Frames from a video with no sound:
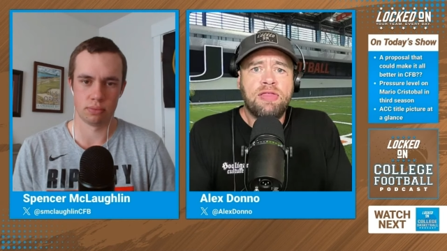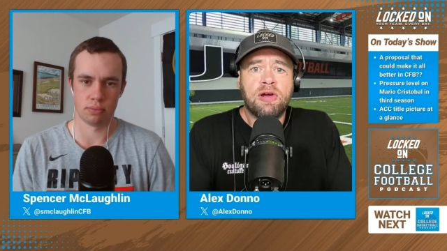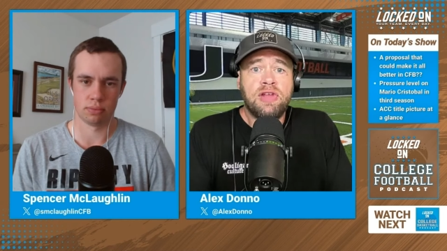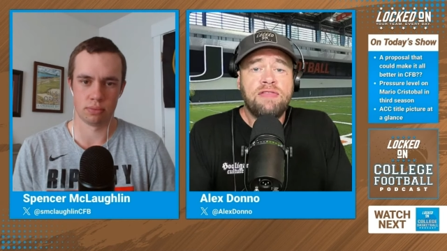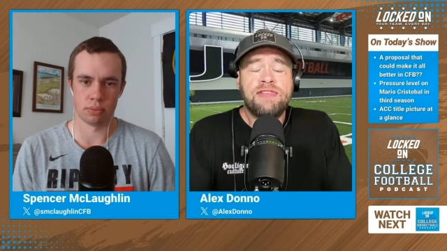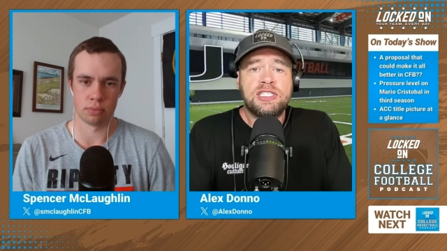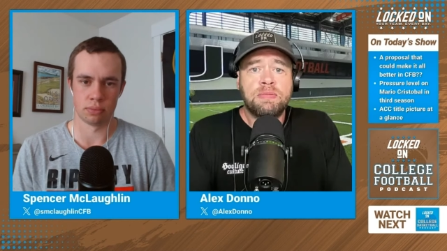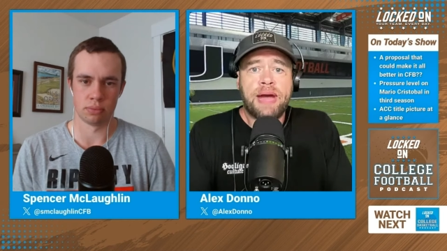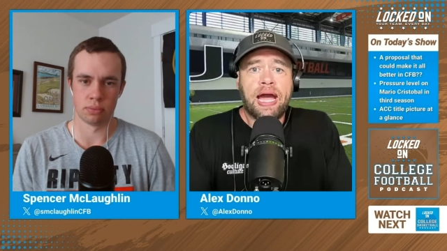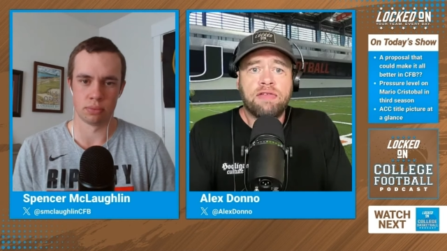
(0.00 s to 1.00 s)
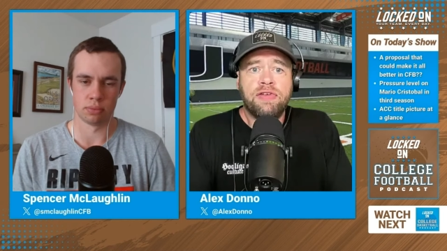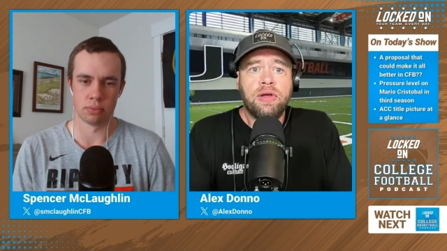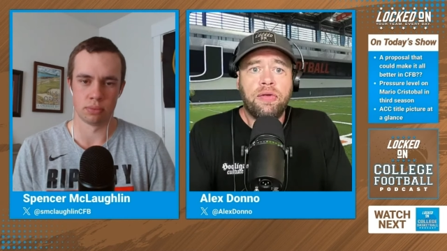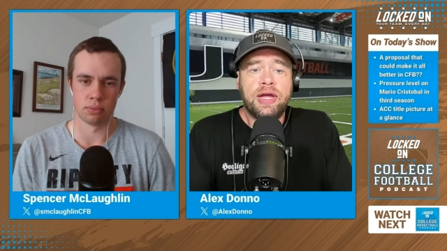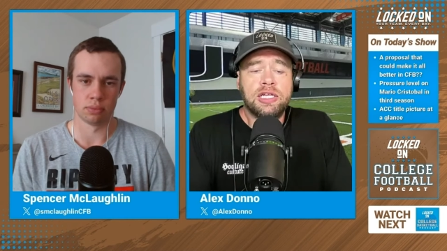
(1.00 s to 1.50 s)
Speaker 1: their defensive
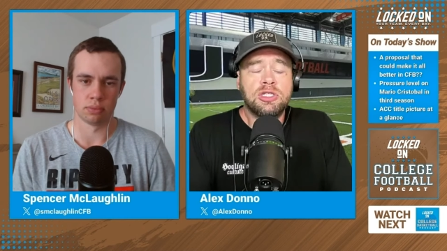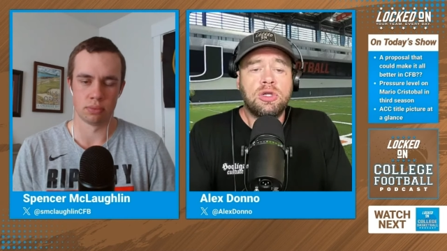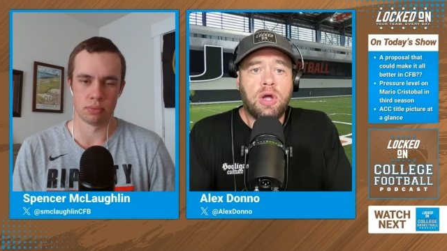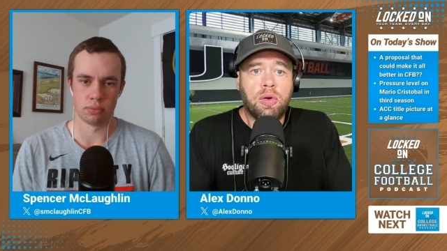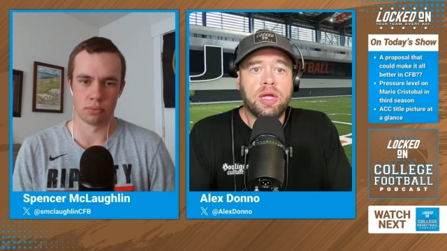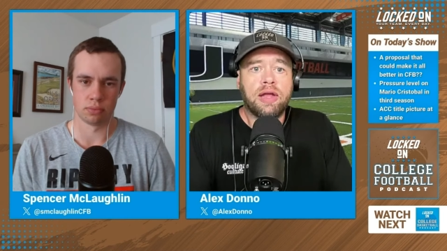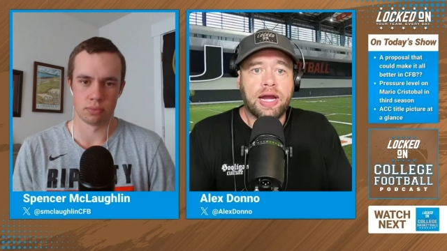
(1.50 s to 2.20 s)
backfield is loaded.